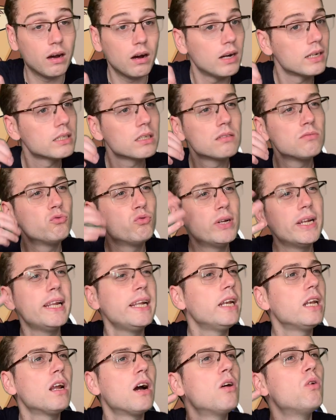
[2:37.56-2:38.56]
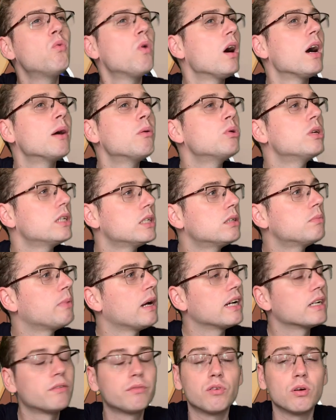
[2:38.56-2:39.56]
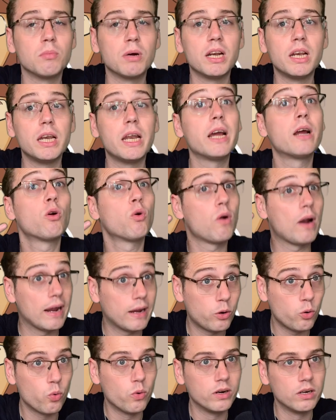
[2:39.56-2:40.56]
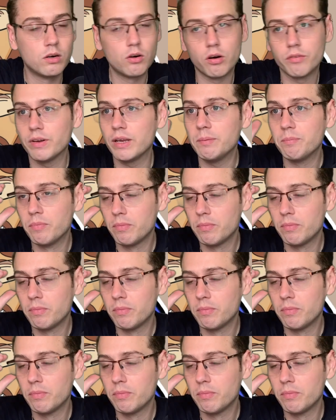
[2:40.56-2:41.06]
don't really know what I would expect from a Nicaraguan coffee.